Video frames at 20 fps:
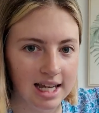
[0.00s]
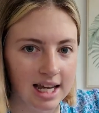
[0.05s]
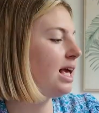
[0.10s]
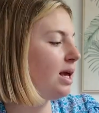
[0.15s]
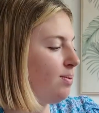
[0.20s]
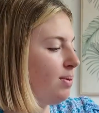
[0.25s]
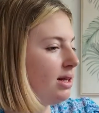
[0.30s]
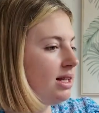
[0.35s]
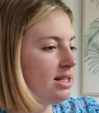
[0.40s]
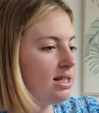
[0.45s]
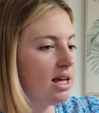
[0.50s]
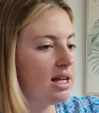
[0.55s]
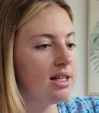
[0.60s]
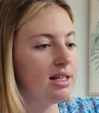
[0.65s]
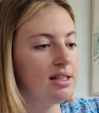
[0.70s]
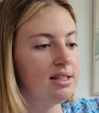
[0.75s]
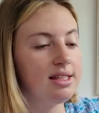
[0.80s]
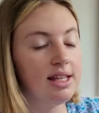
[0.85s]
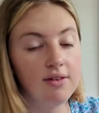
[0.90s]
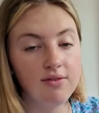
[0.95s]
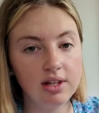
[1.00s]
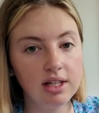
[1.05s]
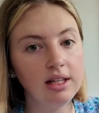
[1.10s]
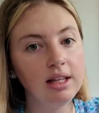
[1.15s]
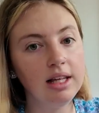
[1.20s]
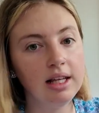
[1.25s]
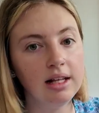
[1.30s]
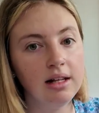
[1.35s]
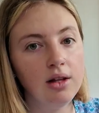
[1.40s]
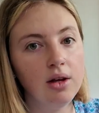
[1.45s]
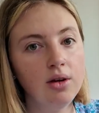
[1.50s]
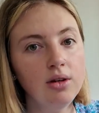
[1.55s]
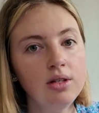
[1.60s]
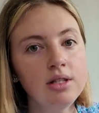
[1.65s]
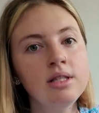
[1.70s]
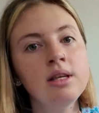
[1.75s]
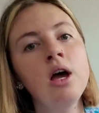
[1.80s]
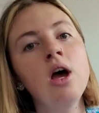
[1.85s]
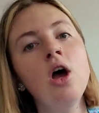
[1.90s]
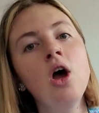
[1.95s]
Keeping this under 7
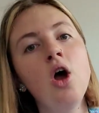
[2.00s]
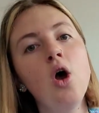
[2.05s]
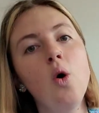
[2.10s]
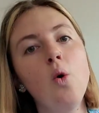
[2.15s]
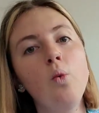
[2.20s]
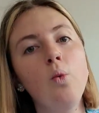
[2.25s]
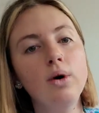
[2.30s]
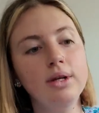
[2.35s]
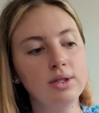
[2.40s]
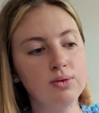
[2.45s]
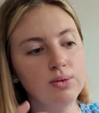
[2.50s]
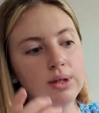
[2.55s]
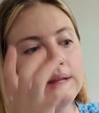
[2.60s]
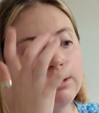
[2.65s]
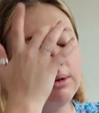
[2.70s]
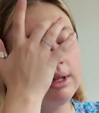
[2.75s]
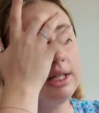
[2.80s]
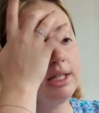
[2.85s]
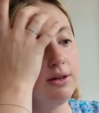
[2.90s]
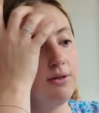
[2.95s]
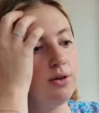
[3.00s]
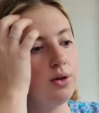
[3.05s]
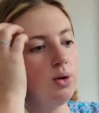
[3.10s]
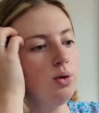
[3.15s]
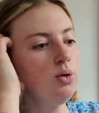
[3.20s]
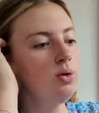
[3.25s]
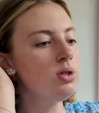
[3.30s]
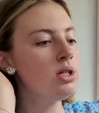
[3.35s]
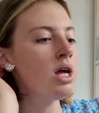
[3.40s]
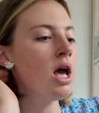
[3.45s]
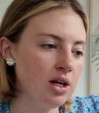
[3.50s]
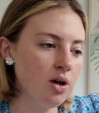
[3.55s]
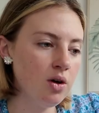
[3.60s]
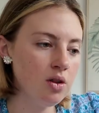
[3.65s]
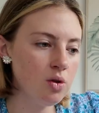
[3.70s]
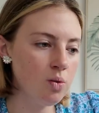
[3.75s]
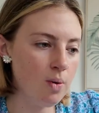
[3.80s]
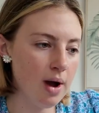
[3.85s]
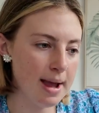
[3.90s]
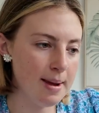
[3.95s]
kilos was really, really difficult. I think on
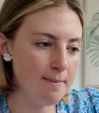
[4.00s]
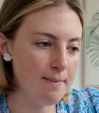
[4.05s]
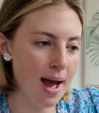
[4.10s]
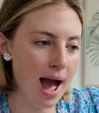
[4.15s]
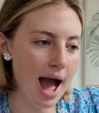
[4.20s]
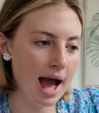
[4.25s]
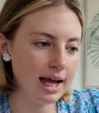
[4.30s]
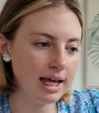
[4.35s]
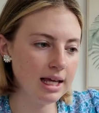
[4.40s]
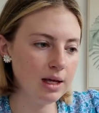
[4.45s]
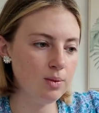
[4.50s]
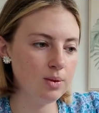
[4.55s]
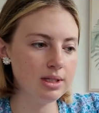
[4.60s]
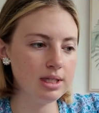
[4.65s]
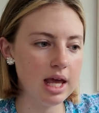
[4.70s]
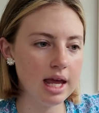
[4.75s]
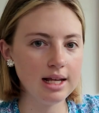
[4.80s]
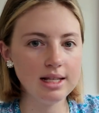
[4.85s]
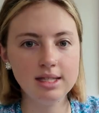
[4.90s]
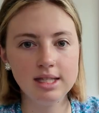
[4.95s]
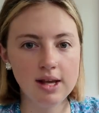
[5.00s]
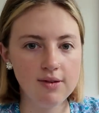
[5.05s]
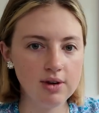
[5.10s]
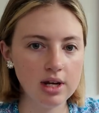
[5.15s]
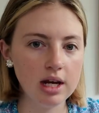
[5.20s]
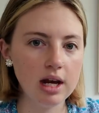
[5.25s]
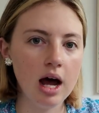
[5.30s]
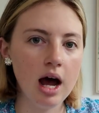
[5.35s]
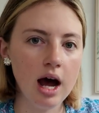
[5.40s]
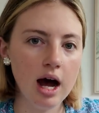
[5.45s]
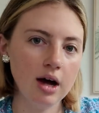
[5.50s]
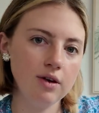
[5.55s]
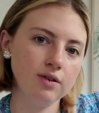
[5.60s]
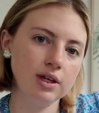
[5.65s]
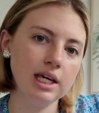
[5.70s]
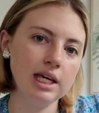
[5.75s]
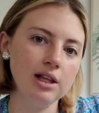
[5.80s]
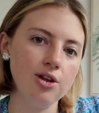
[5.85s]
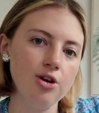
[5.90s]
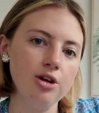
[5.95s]
the way back, it like 7.5
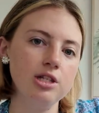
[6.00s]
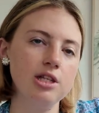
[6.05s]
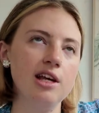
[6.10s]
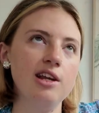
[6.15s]
kilos.